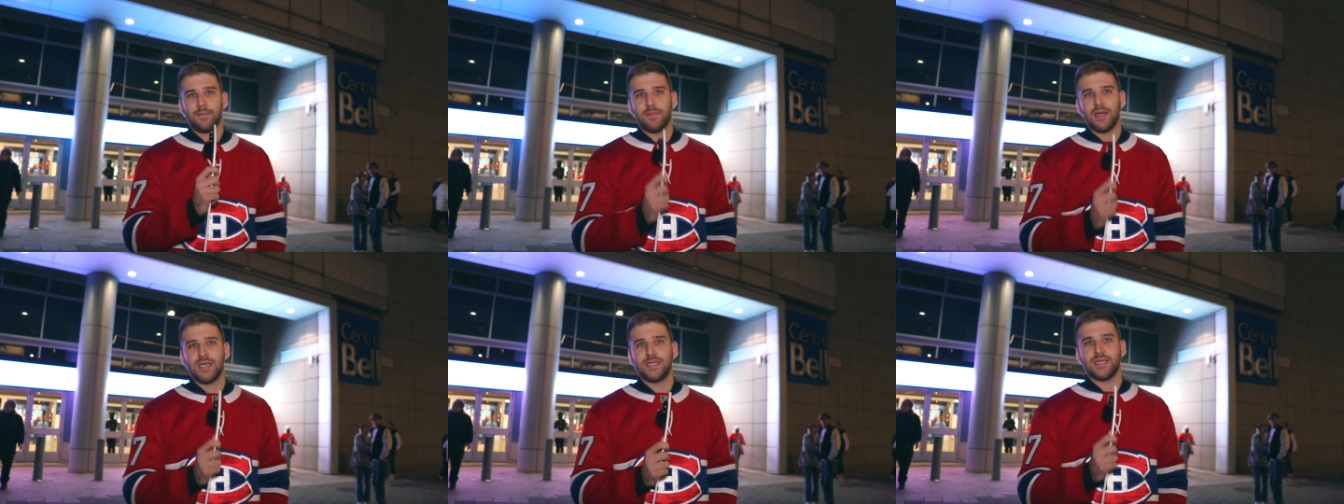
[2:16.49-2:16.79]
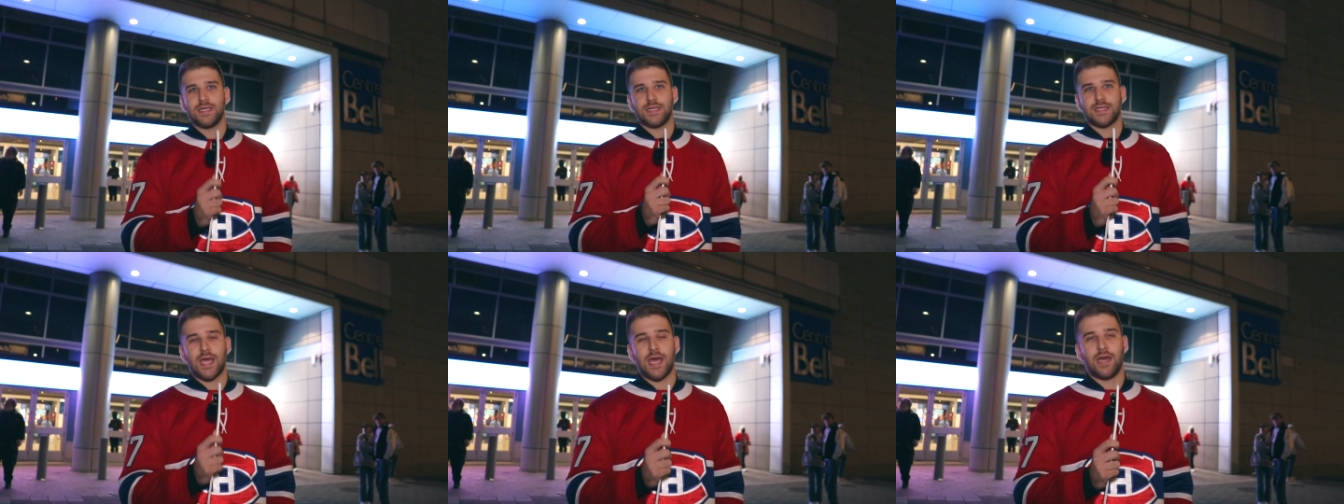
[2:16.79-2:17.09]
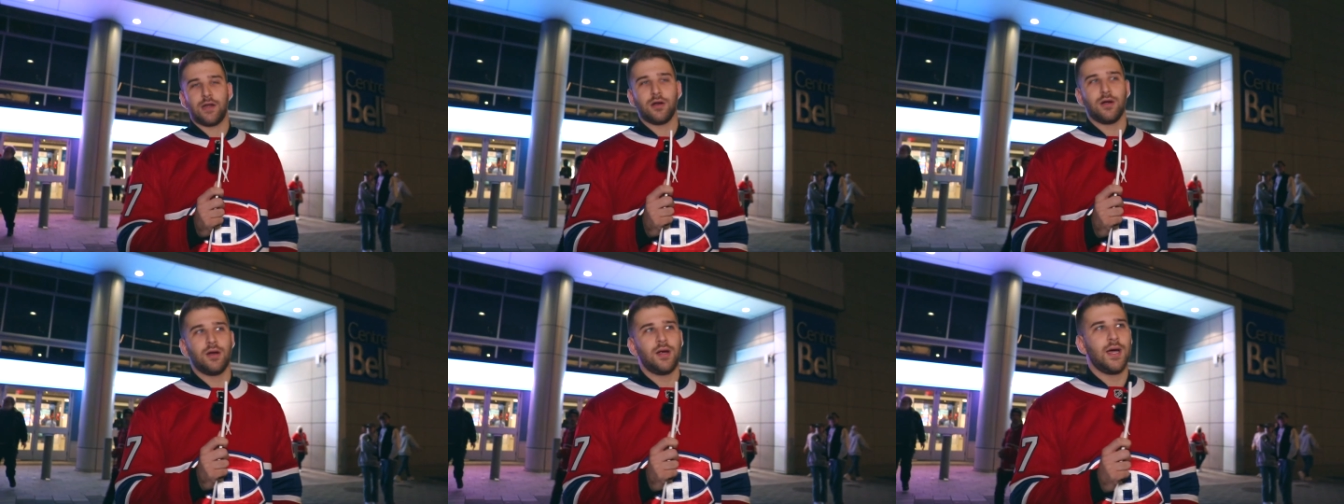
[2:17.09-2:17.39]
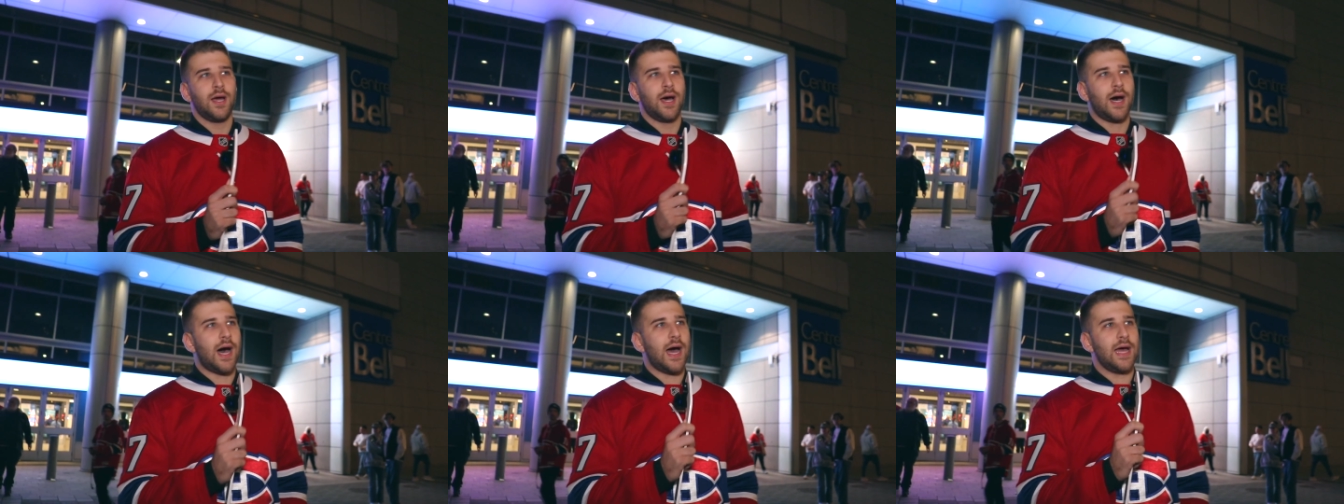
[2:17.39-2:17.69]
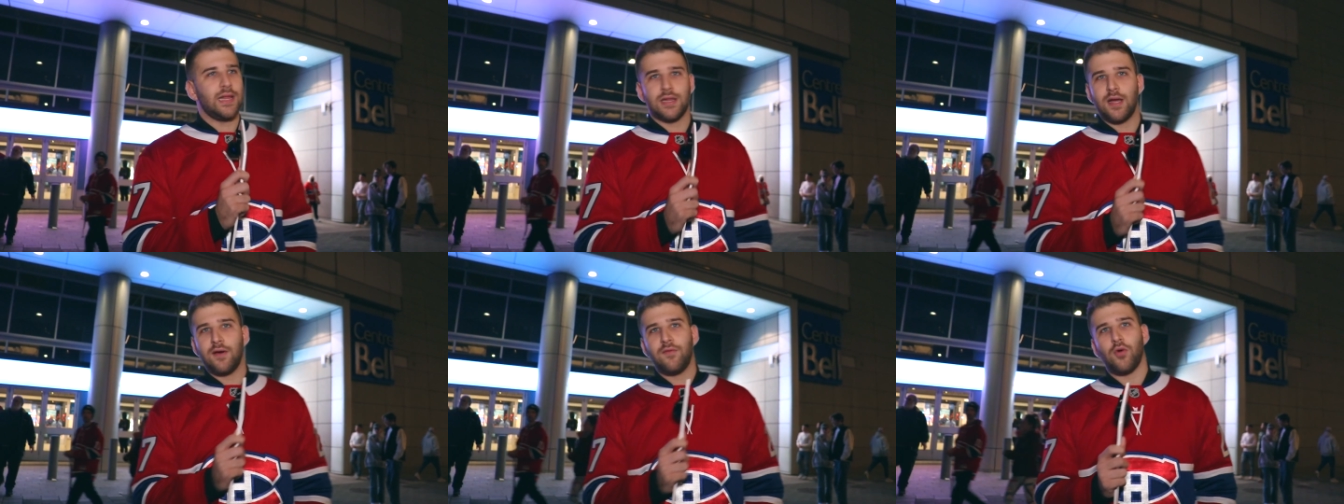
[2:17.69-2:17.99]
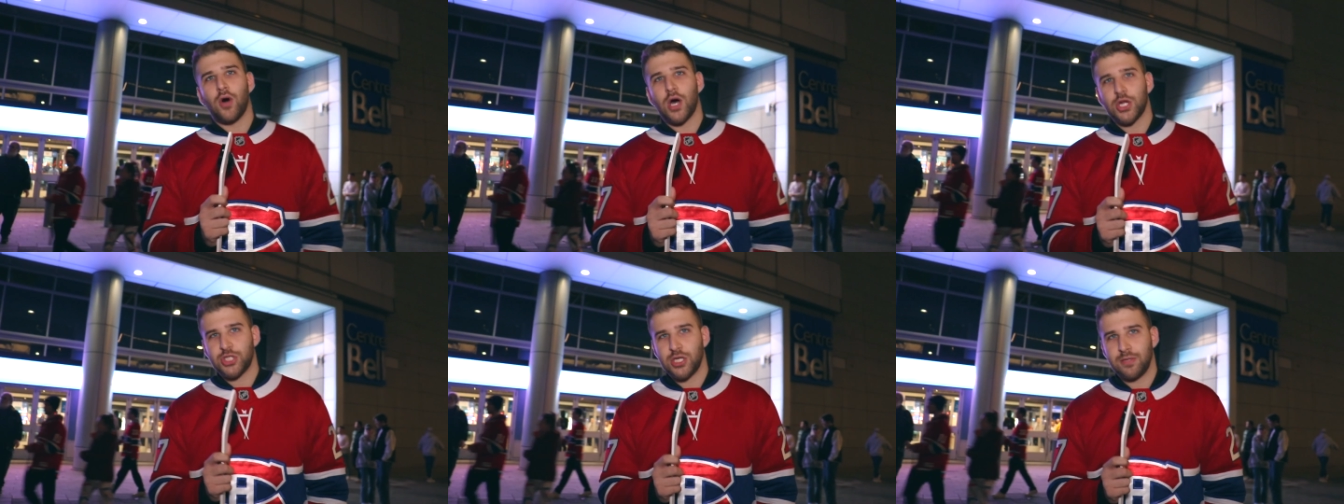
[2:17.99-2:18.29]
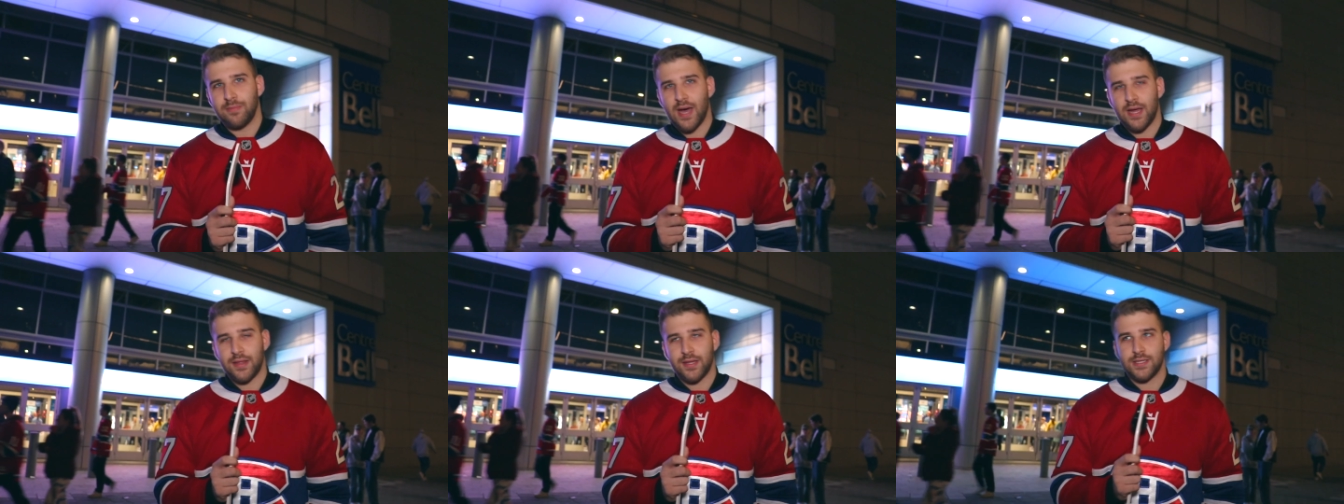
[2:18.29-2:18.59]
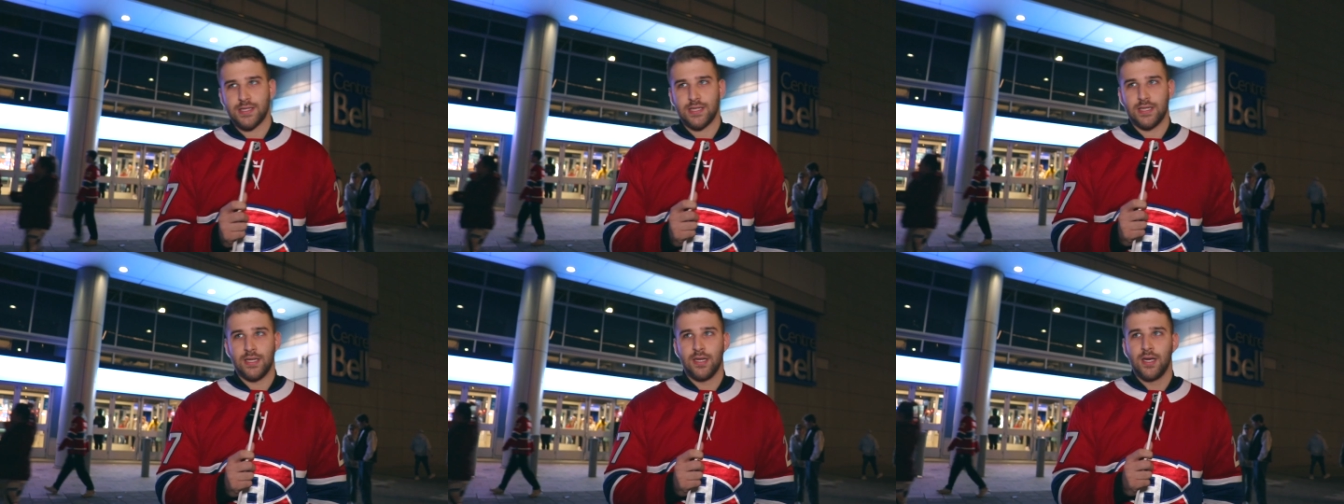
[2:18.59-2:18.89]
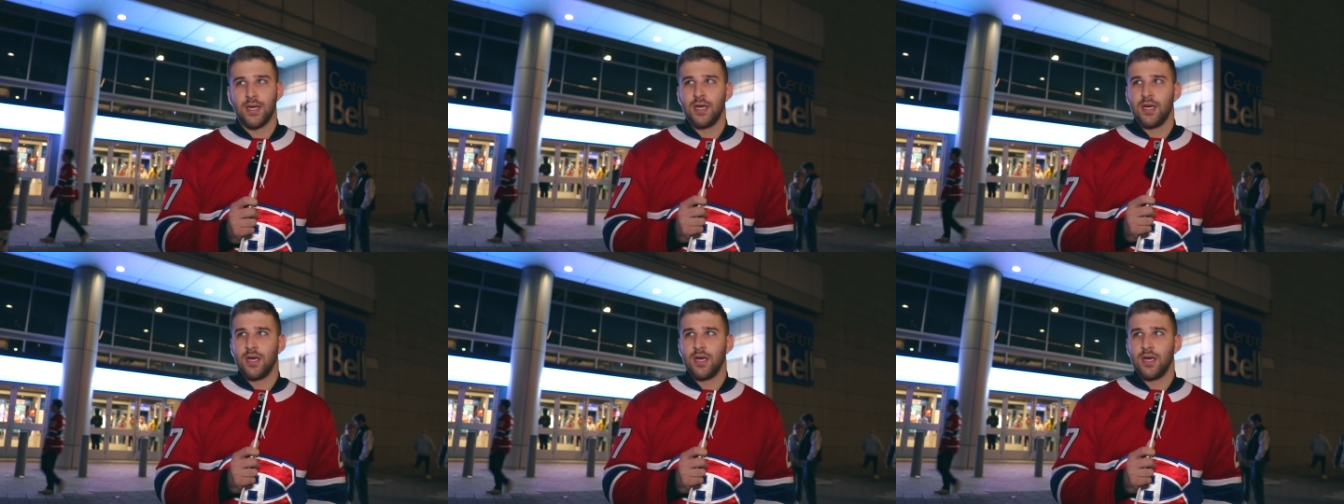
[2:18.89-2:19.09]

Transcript: amazing skater. I love watching Matheson.